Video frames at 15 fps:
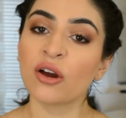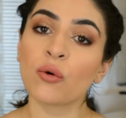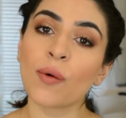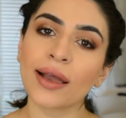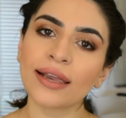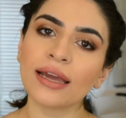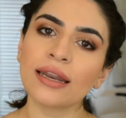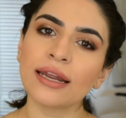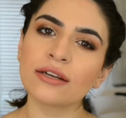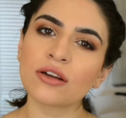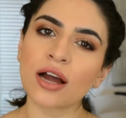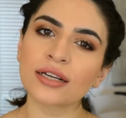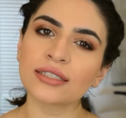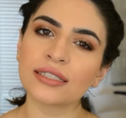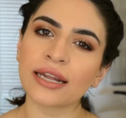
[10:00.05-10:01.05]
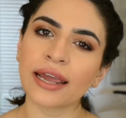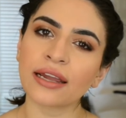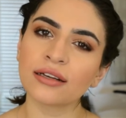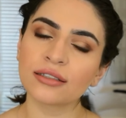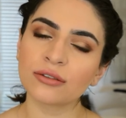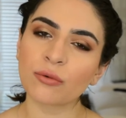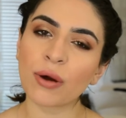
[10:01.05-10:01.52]
Why can't I talk today?
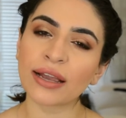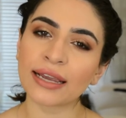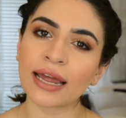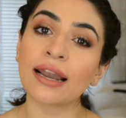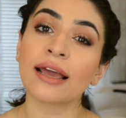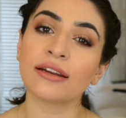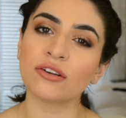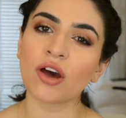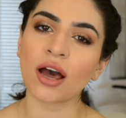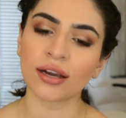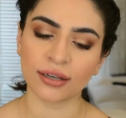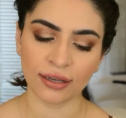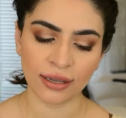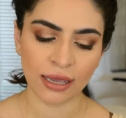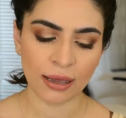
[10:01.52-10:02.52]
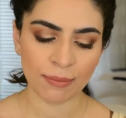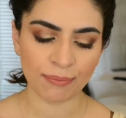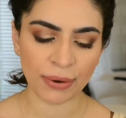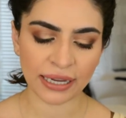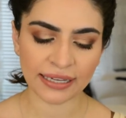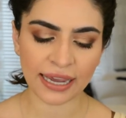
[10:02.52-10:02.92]
Why can't I talk? But